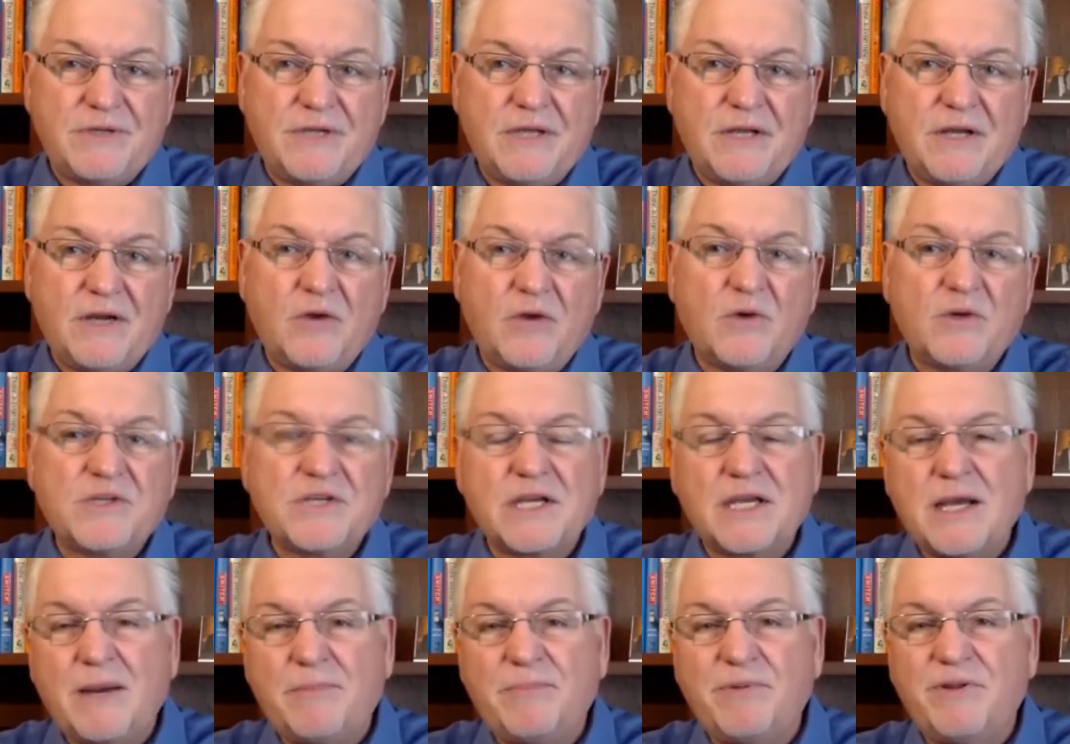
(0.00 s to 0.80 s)
And of course, a
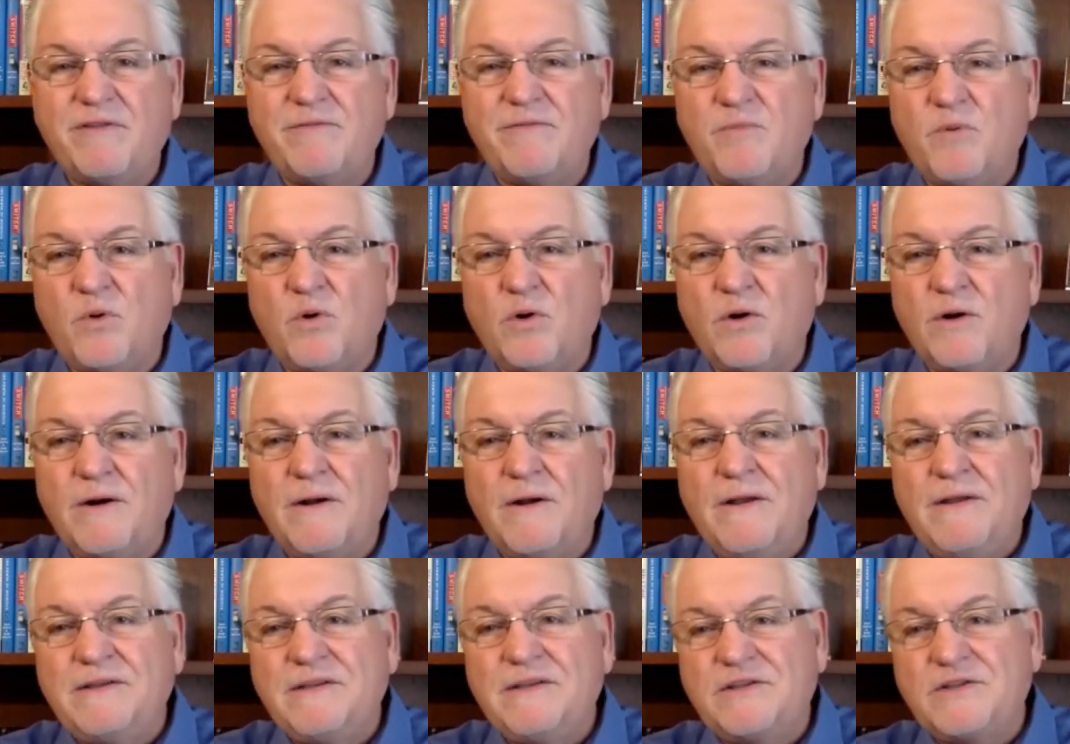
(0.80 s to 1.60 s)
couple of more
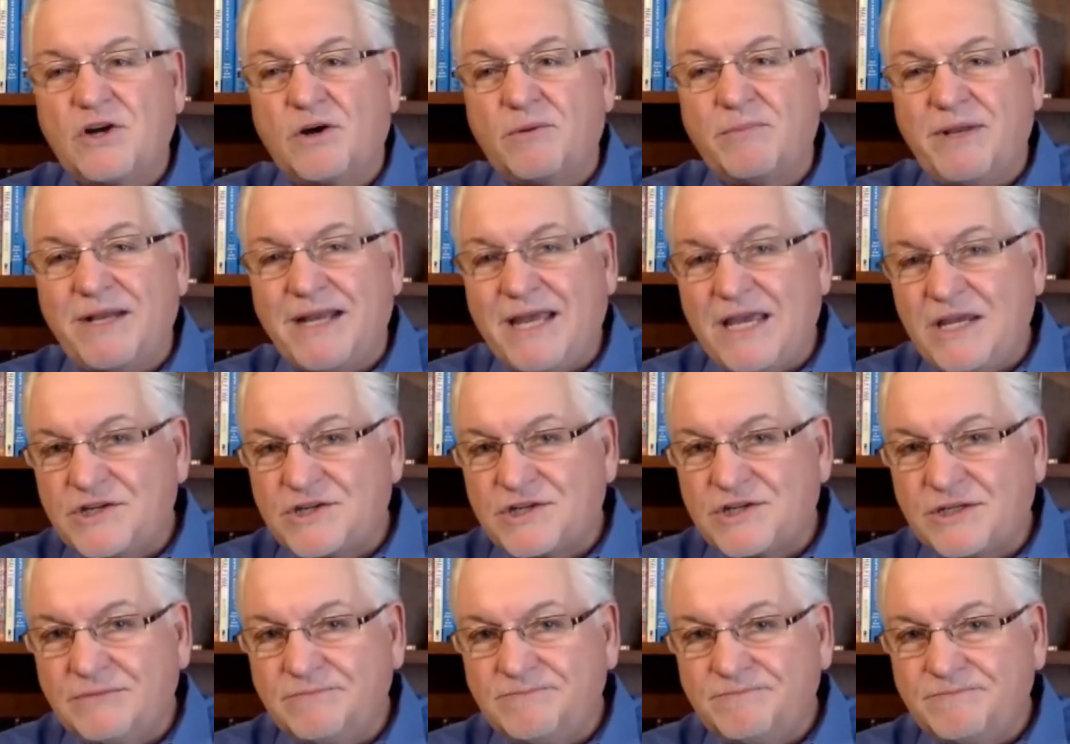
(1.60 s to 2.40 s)

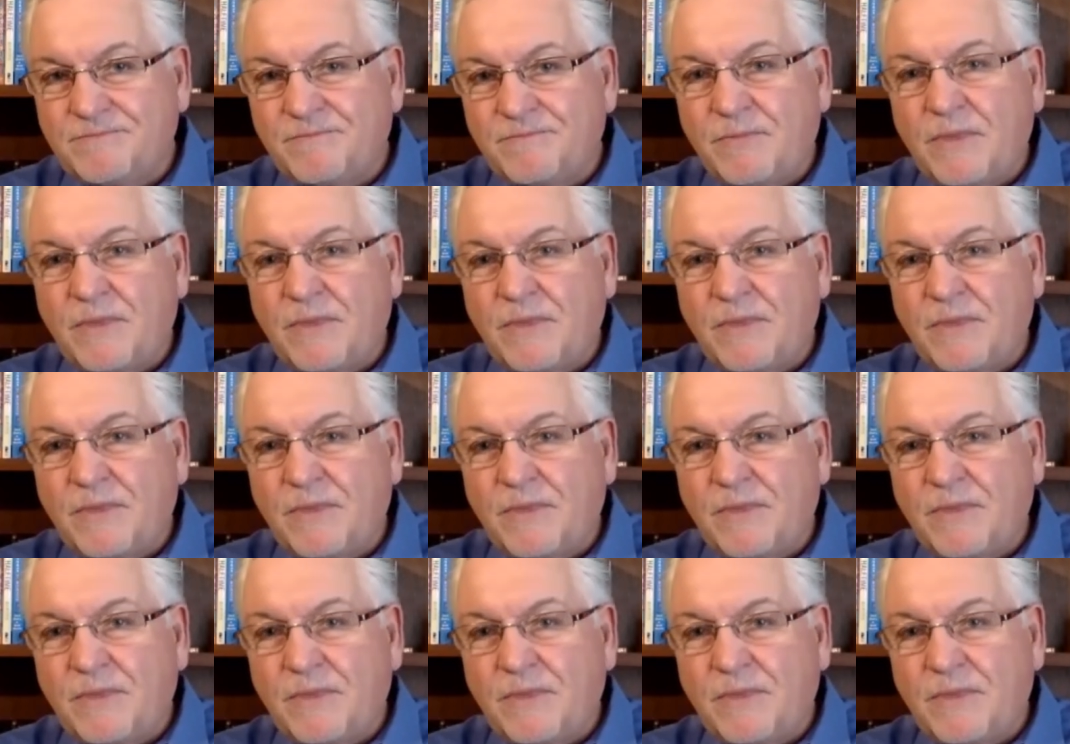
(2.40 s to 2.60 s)
determination.